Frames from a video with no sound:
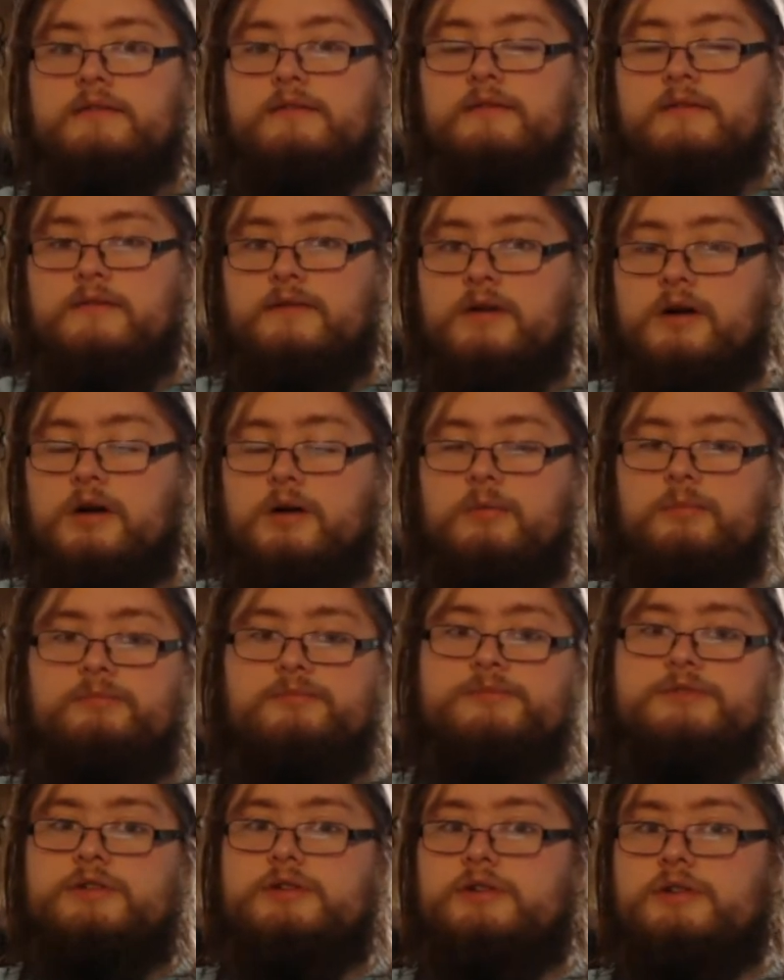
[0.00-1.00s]

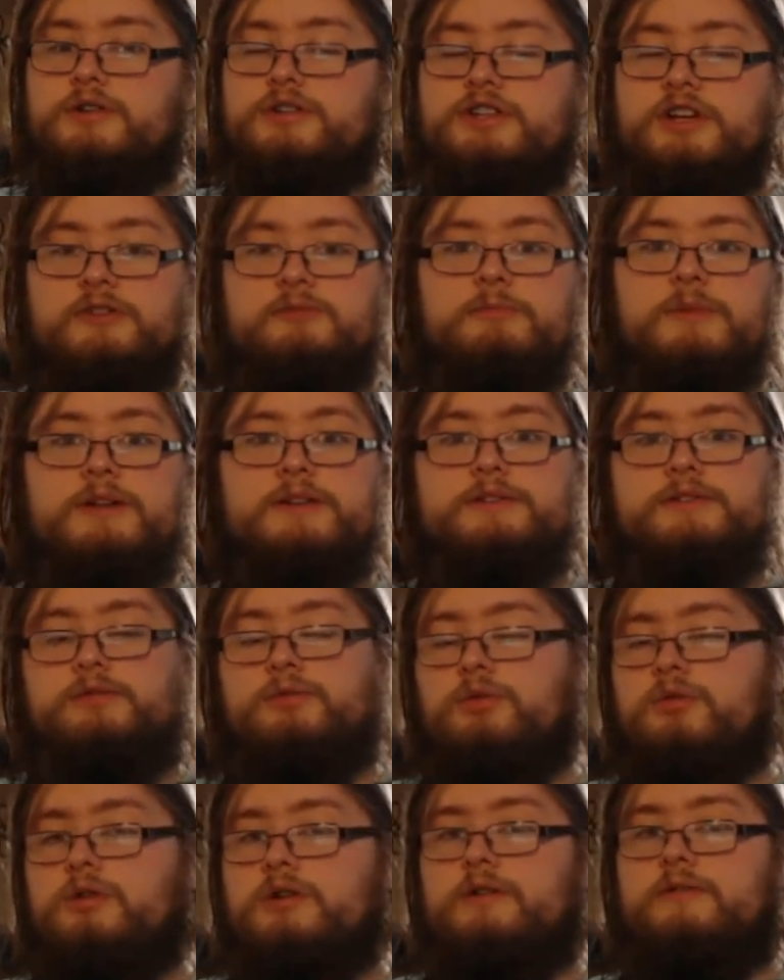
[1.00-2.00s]
from certain achievements
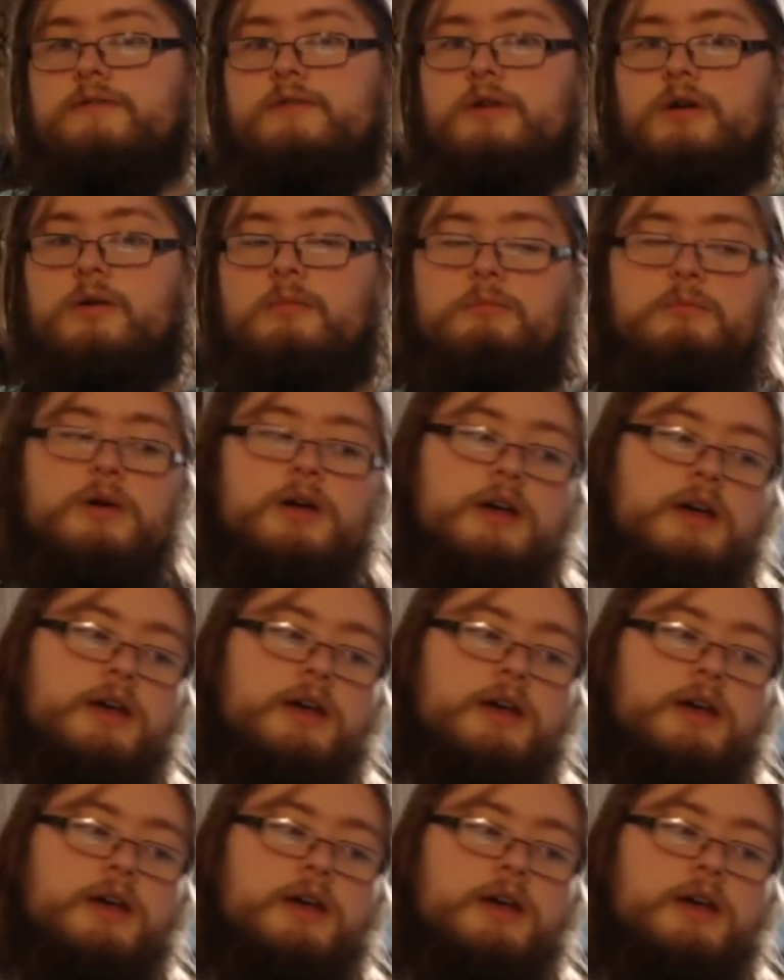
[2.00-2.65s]
or from